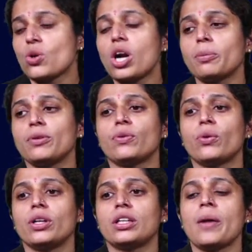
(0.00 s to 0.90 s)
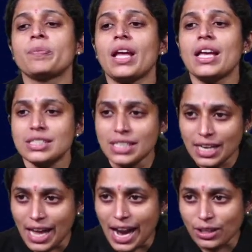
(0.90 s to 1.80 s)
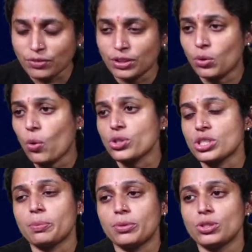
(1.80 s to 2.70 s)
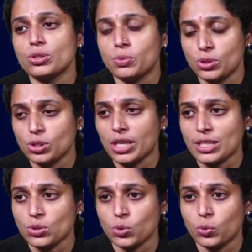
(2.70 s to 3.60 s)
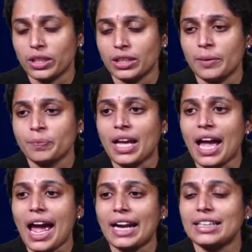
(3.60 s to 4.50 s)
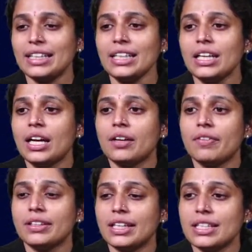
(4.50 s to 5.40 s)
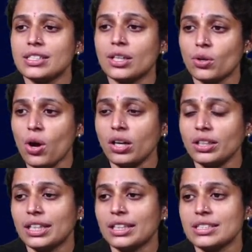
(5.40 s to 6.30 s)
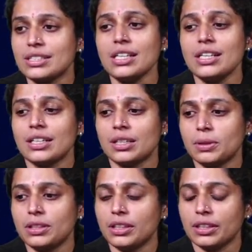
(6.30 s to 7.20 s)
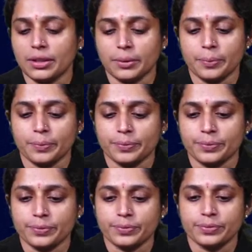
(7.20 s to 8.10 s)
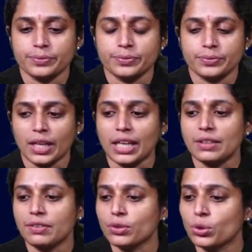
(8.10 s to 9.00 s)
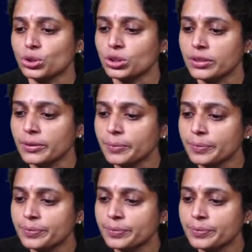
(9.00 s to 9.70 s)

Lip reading: not before it. C. An act of the court shall prejudice no one. And D. Where there is a wrong, there is a remedy. 85th question.